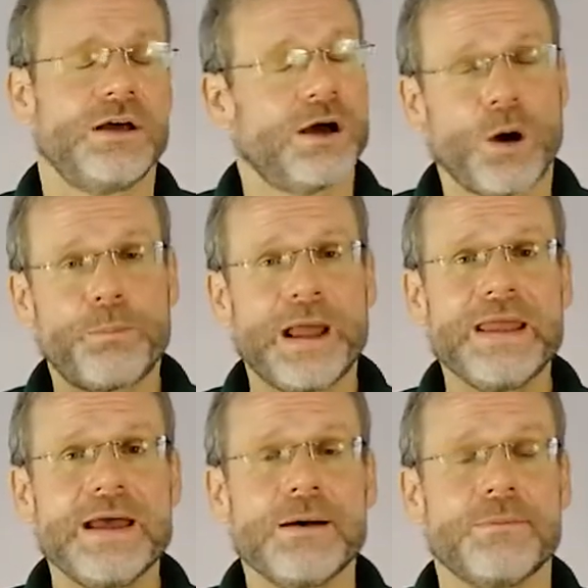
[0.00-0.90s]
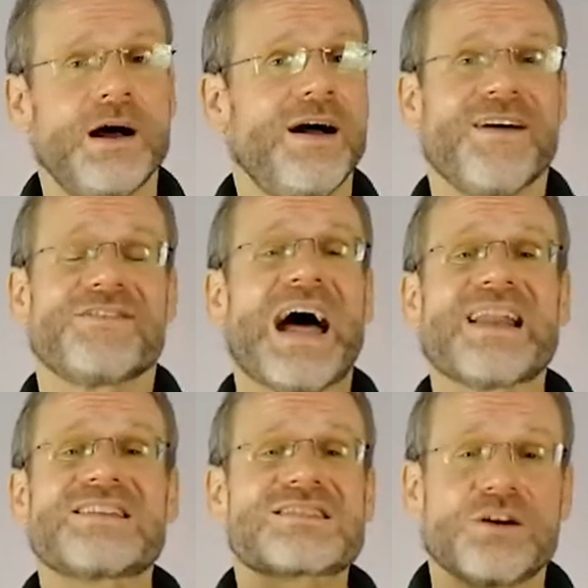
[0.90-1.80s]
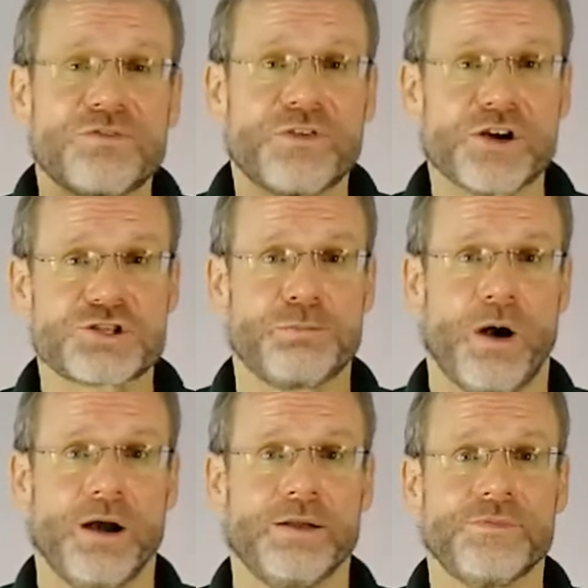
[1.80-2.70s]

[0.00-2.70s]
obey him. That is the first part.